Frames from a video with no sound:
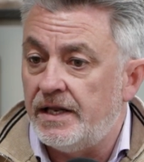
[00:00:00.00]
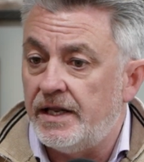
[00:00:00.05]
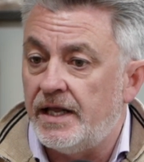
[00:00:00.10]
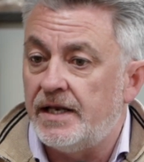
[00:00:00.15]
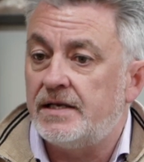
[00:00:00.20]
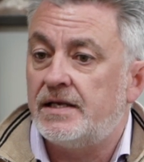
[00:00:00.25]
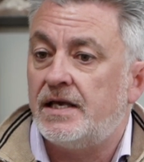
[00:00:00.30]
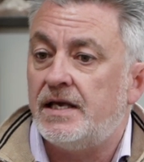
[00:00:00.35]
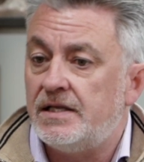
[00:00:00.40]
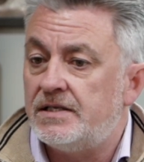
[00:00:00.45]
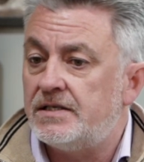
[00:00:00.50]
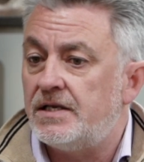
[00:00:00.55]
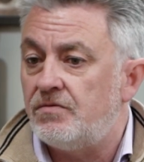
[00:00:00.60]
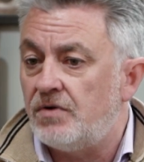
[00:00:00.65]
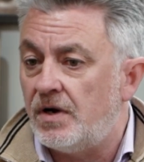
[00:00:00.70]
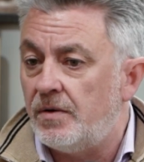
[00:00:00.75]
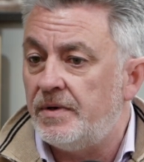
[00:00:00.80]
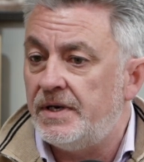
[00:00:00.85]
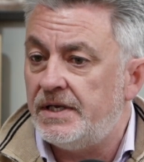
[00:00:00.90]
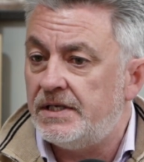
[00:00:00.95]
And then Keith
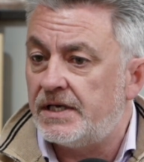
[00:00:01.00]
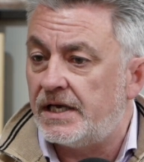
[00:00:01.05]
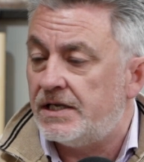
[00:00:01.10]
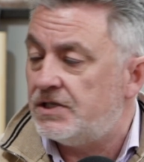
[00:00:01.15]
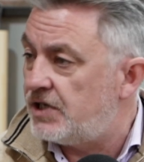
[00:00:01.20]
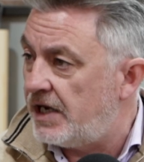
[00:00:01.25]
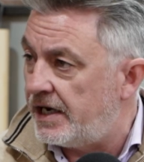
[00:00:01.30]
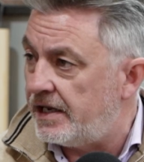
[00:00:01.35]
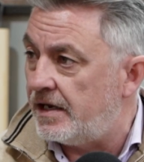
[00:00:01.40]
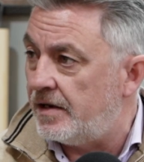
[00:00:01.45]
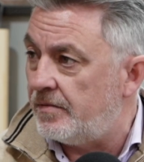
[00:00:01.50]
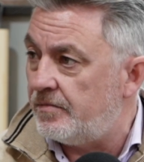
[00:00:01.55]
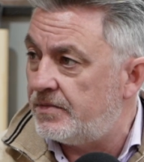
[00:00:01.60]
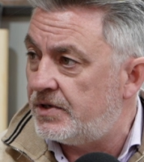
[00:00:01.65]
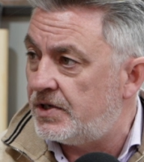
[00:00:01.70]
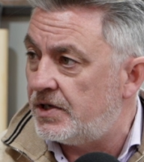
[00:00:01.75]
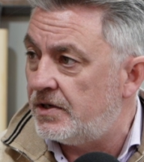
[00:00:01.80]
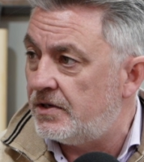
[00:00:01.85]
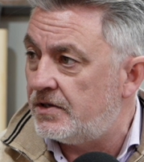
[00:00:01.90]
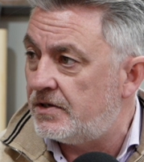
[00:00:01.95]
said, "Right, we need to get Jenny up
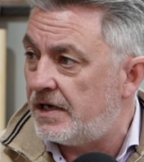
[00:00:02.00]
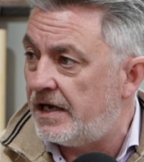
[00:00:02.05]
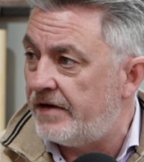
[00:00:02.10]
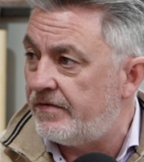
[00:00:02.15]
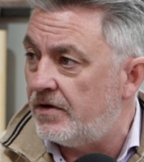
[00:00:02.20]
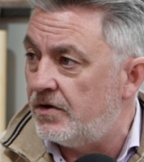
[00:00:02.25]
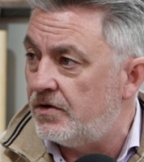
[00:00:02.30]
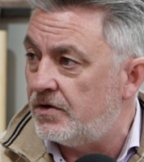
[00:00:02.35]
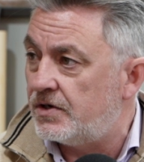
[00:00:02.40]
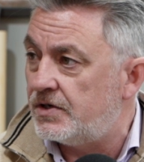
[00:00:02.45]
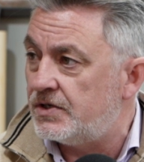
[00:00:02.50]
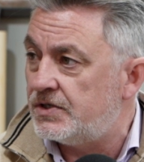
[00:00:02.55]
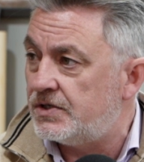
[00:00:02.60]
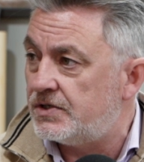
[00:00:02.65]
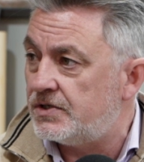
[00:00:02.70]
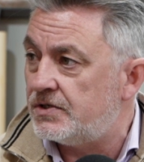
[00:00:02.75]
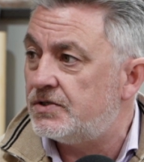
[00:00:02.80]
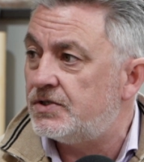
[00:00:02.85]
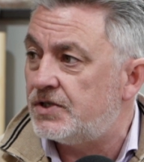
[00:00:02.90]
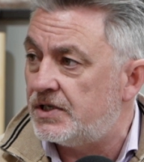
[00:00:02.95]
to, to have a look
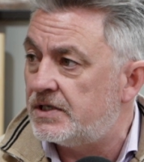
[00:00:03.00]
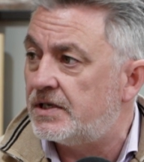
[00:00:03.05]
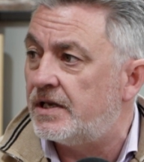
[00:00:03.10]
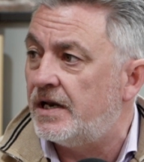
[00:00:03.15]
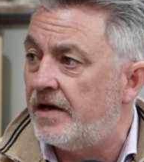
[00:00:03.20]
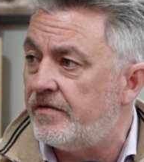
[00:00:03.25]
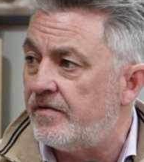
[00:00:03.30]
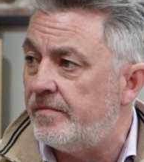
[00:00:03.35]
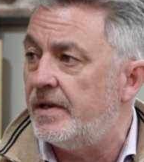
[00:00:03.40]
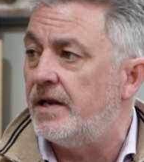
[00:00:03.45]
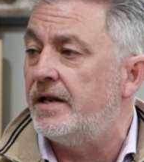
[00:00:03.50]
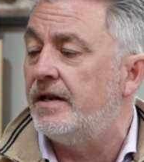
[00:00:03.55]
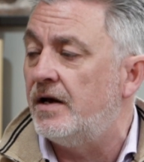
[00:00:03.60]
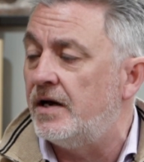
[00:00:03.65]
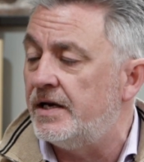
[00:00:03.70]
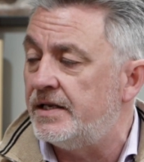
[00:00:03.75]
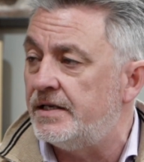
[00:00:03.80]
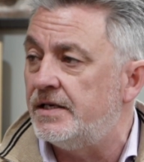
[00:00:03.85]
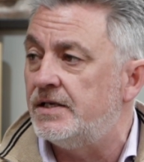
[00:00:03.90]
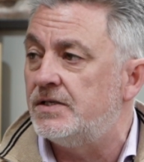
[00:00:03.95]
because she's going to have a million
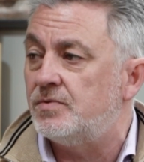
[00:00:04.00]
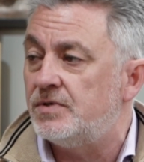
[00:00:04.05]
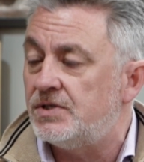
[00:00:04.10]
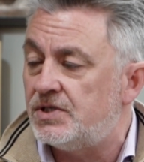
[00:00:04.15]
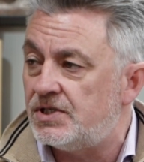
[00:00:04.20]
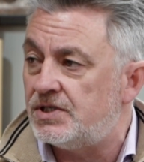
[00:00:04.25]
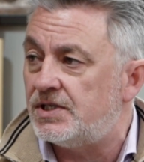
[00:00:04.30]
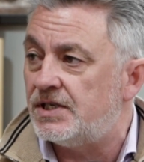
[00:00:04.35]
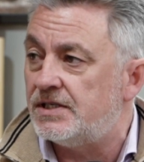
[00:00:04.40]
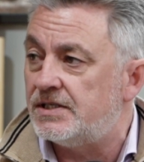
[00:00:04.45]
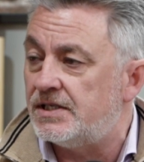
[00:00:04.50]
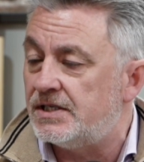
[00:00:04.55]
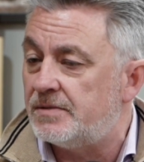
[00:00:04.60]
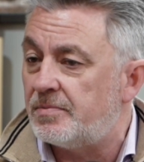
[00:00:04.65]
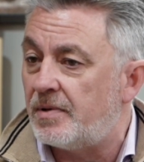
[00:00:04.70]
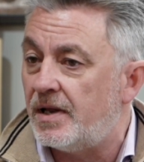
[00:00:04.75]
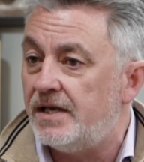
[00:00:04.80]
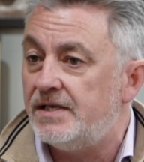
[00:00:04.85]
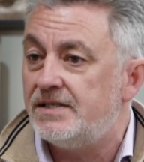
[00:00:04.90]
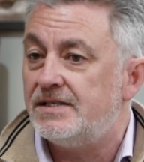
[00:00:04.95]
ideas when she sees
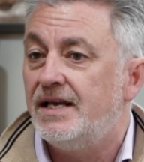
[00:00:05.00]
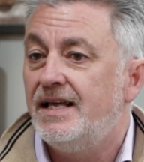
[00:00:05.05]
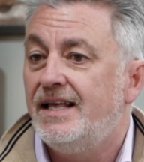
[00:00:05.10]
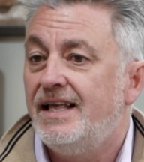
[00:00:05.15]
this place."